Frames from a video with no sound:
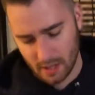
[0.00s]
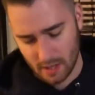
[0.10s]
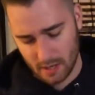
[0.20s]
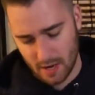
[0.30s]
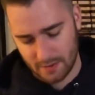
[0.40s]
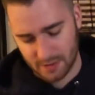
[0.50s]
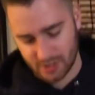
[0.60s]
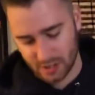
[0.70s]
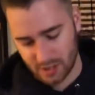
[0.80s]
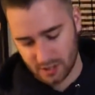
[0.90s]

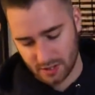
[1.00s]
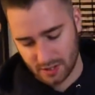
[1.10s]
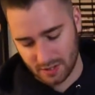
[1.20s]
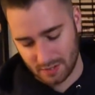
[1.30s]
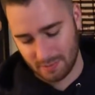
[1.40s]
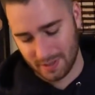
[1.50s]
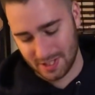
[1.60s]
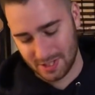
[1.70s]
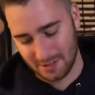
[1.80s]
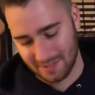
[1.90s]
Obviously, you know, you can only play
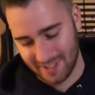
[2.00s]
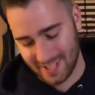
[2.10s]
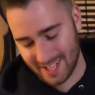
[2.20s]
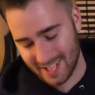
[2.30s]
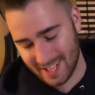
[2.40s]
2 of that.